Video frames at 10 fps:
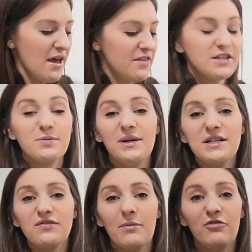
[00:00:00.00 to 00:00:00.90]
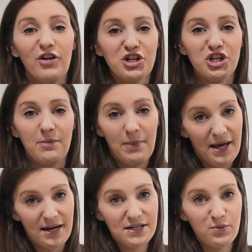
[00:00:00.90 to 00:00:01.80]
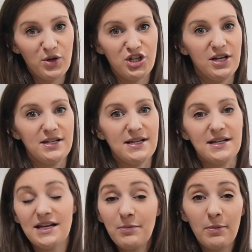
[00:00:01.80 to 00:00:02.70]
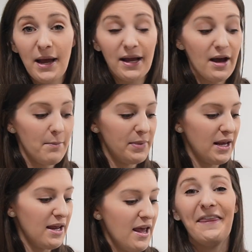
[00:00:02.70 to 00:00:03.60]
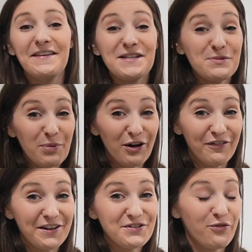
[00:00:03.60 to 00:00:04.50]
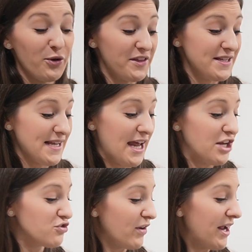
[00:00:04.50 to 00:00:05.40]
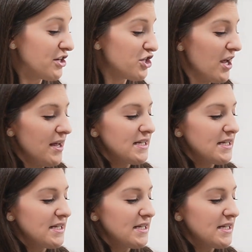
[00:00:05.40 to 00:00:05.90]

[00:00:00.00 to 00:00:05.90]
This one is from Freshly Picked, which is a diaper bag company, and this is perfect for this age range.